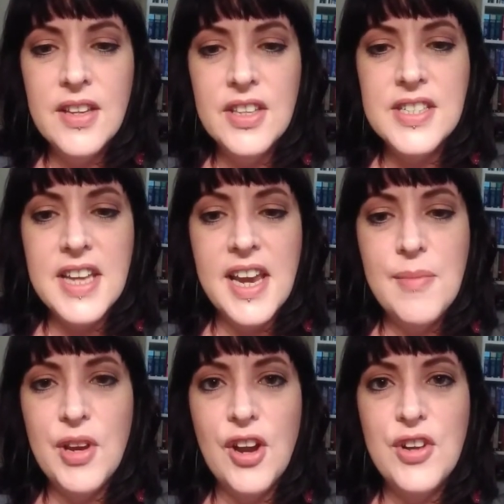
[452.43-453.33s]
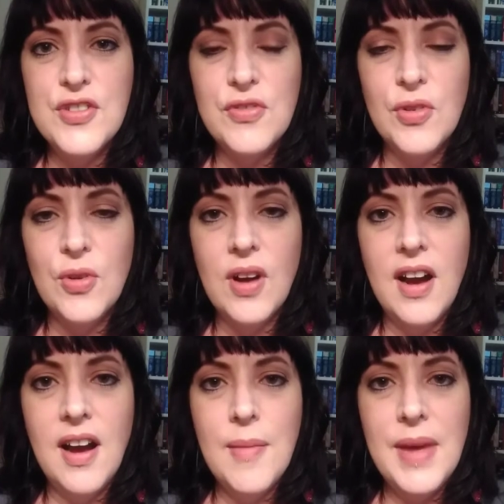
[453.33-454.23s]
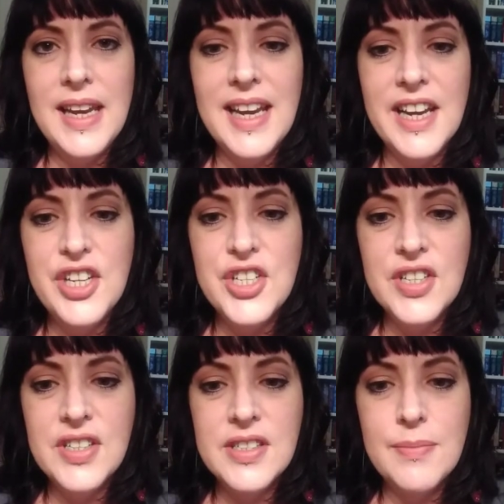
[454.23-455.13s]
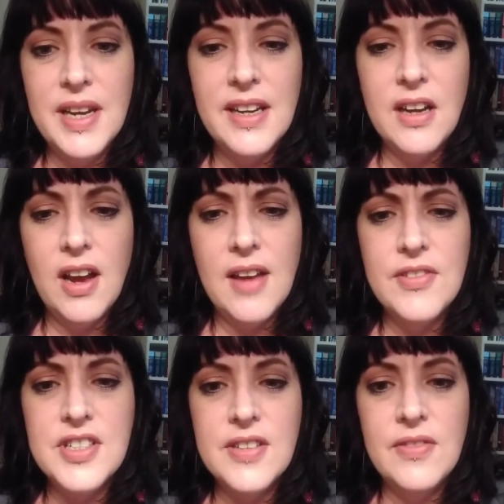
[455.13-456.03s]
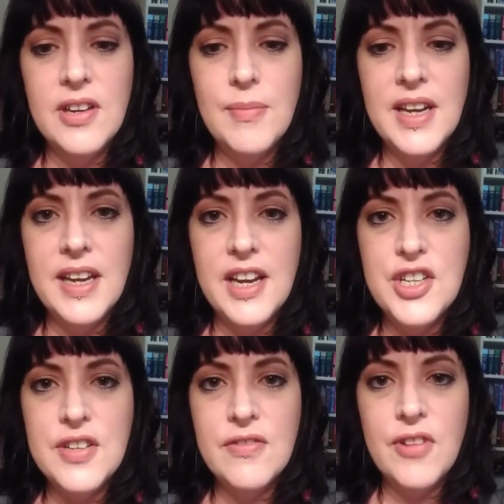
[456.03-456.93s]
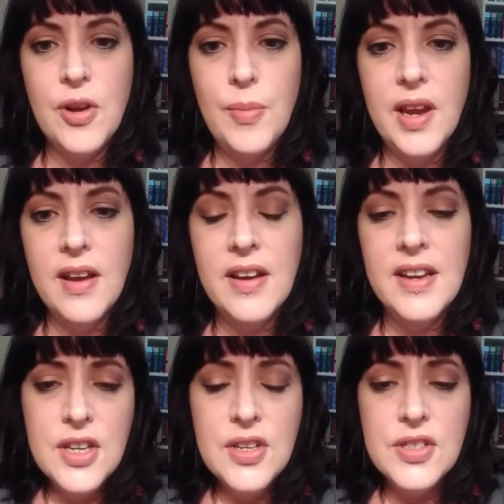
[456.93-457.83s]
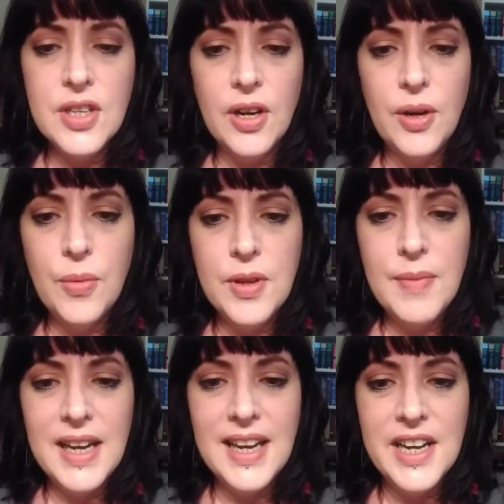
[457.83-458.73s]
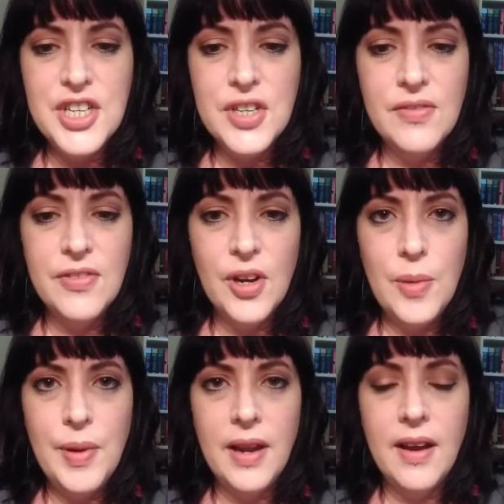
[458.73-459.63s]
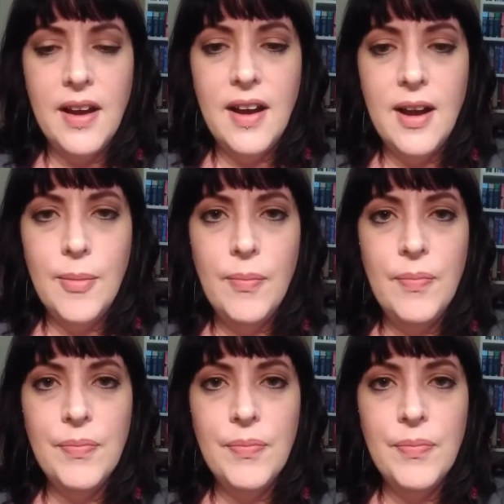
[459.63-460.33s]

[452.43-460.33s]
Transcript: The same goes for medications. I have a severe medication phobia. So with medication phobia,